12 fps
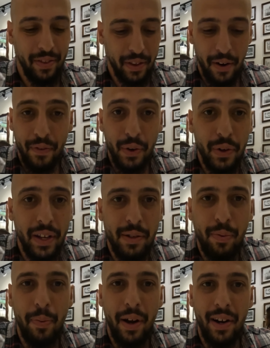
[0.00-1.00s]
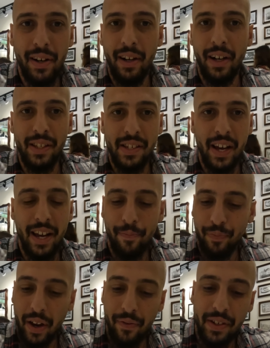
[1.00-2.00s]
Their food is prepared on site
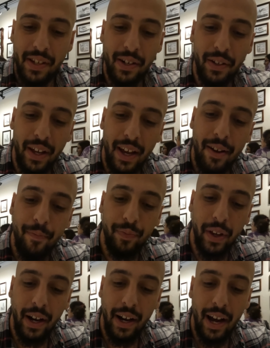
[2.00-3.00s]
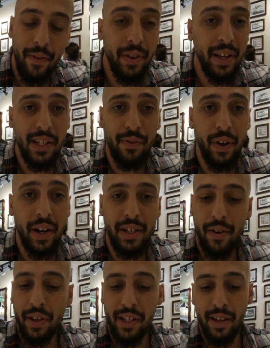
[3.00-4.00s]
every single day. Everything is fresh,
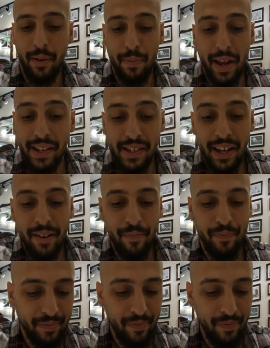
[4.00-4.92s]
everything's amazing.